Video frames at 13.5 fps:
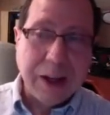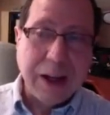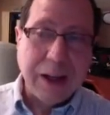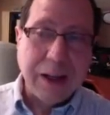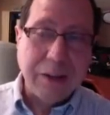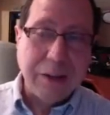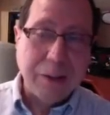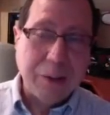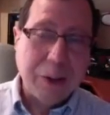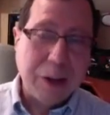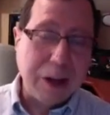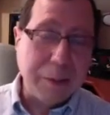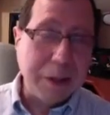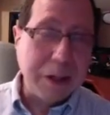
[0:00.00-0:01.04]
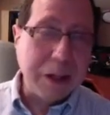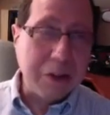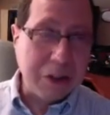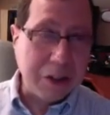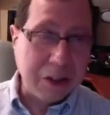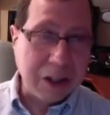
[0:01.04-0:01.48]
And what I've been
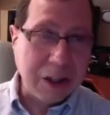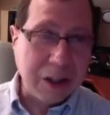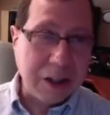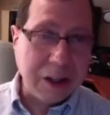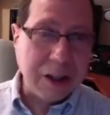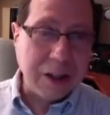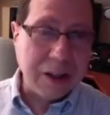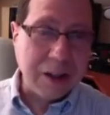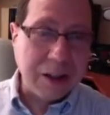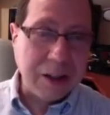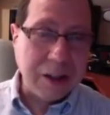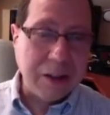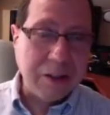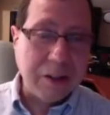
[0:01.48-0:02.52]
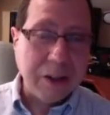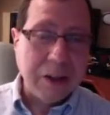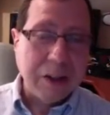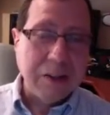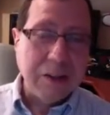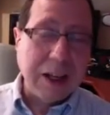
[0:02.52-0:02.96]
interested in is
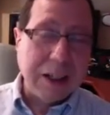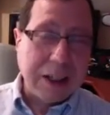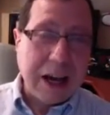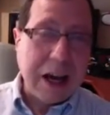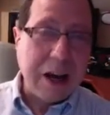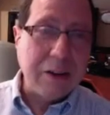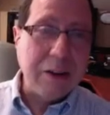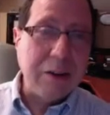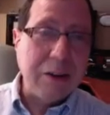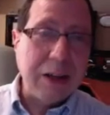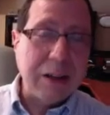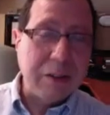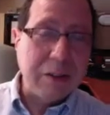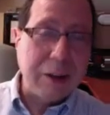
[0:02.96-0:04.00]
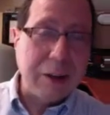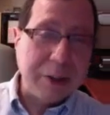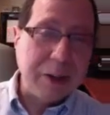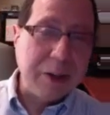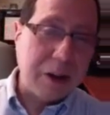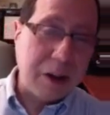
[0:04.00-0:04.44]
not how do you get
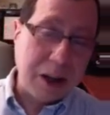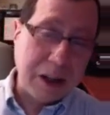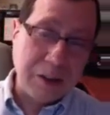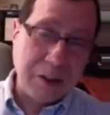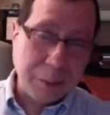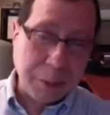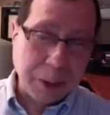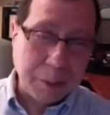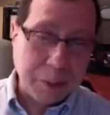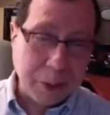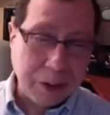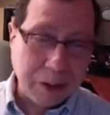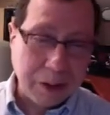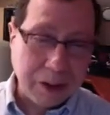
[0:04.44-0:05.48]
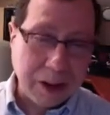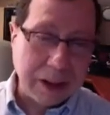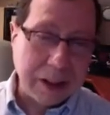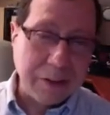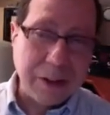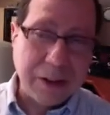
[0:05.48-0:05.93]
something on a supercomputer,
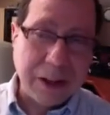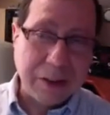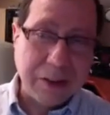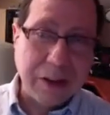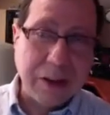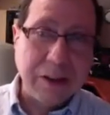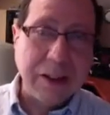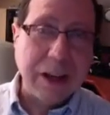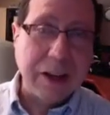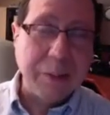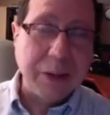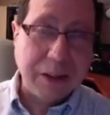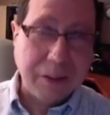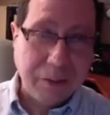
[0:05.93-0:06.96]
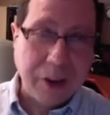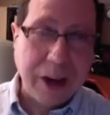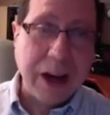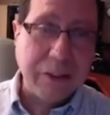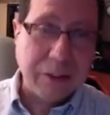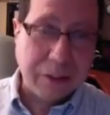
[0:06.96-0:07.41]
not even necessarily how to make it
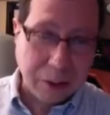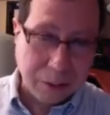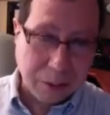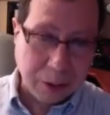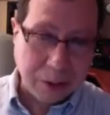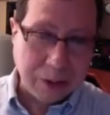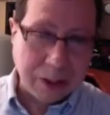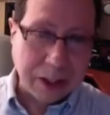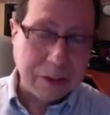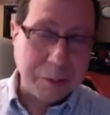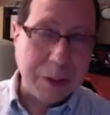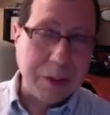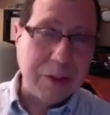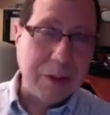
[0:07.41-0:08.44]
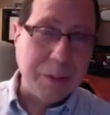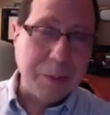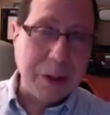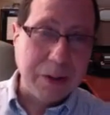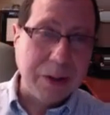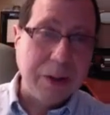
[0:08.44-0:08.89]
fast, though of course that's a piece of
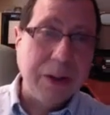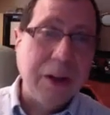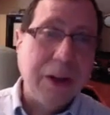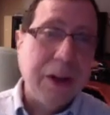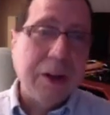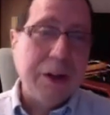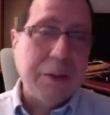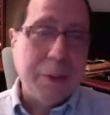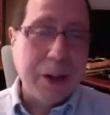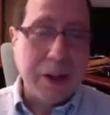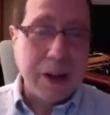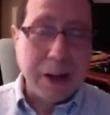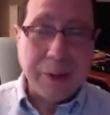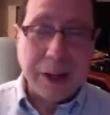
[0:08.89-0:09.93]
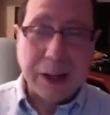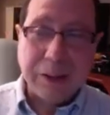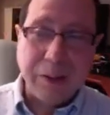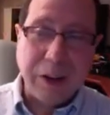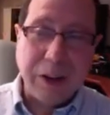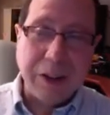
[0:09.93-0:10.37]
the puzzle, but I'm
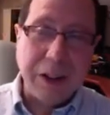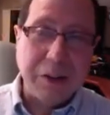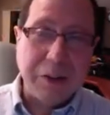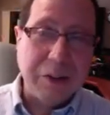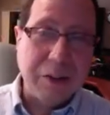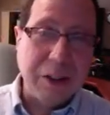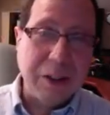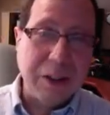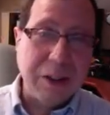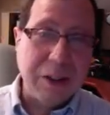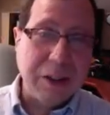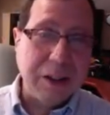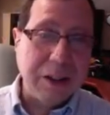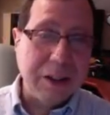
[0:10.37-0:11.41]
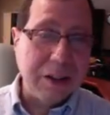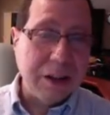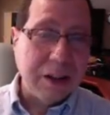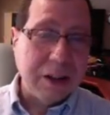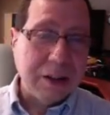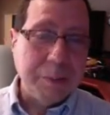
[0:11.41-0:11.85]
actually very interested
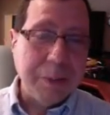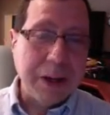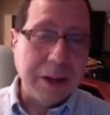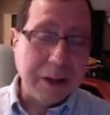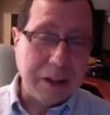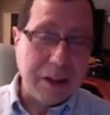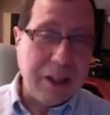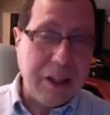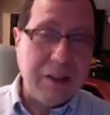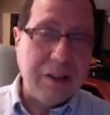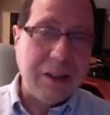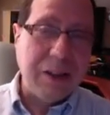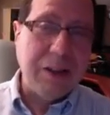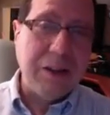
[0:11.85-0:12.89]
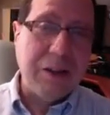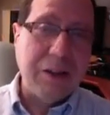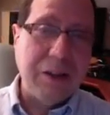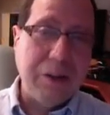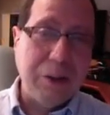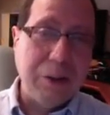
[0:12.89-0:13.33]
in making it easy
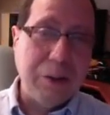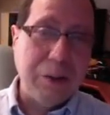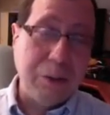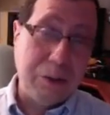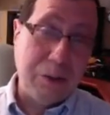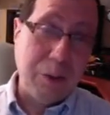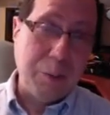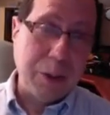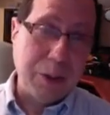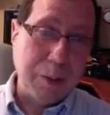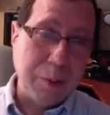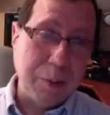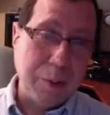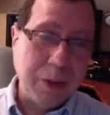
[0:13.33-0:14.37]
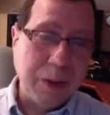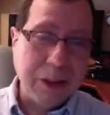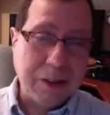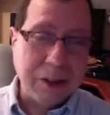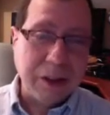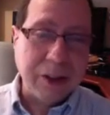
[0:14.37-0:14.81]
to do supercomputing.
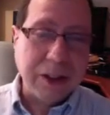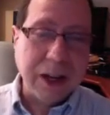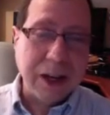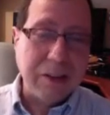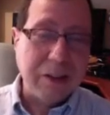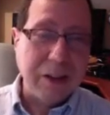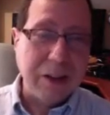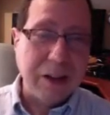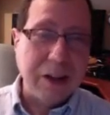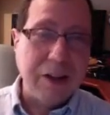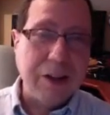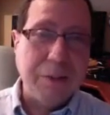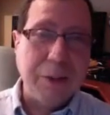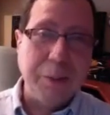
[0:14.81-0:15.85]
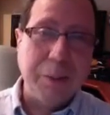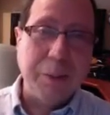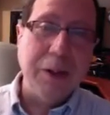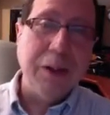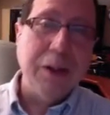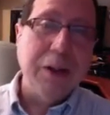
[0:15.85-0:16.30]
It's still the case that not enough
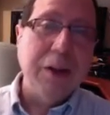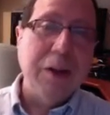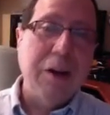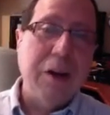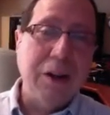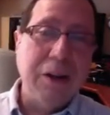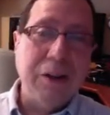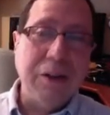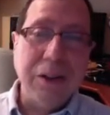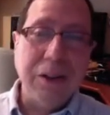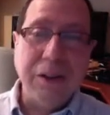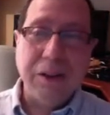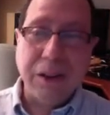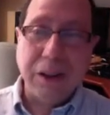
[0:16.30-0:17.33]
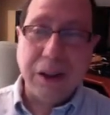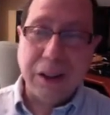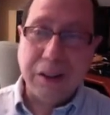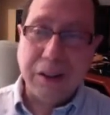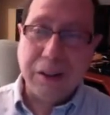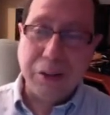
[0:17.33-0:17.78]
people are using
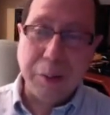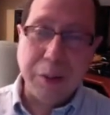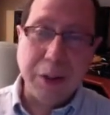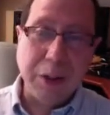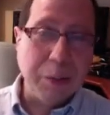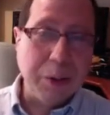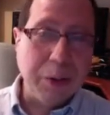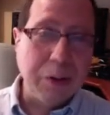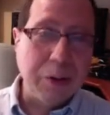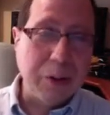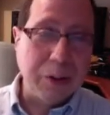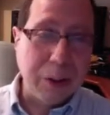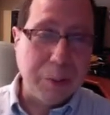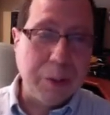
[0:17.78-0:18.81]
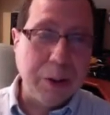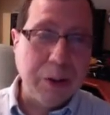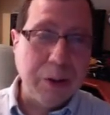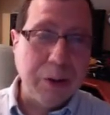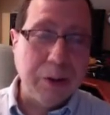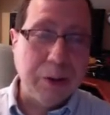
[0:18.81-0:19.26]
distributed computers or
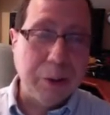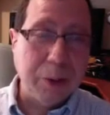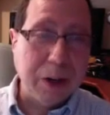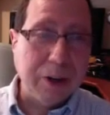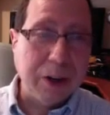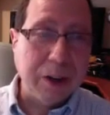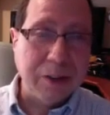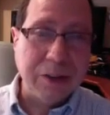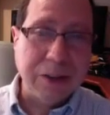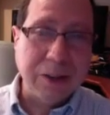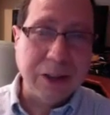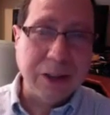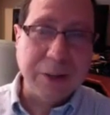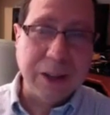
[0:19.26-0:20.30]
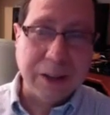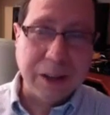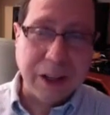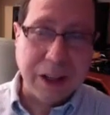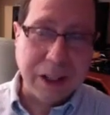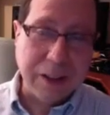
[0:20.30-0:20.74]
GPUs or whatever else is coming
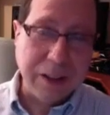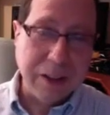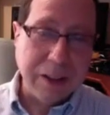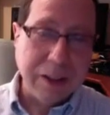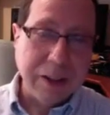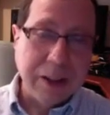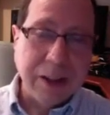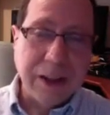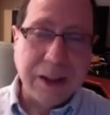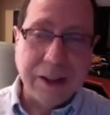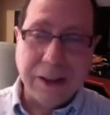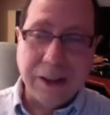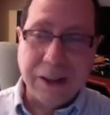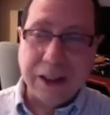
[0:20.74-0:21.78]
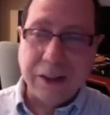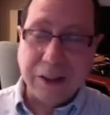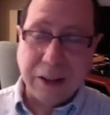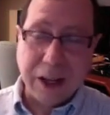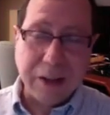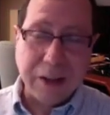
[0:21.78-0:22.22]
down the line. And
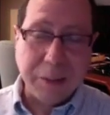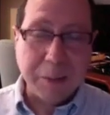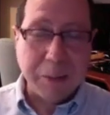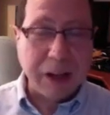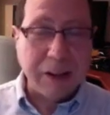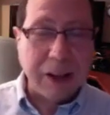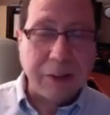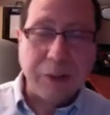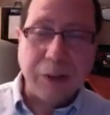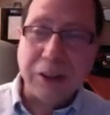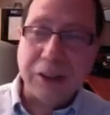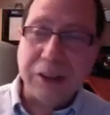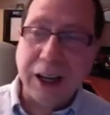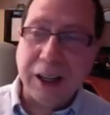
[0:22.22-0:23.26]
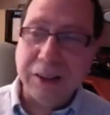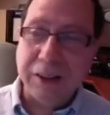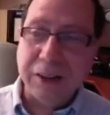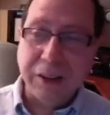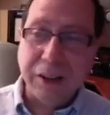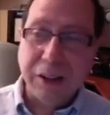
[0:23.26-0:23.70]
that's kind of been my lifelong
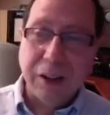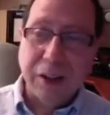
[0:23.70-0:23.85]
challenge.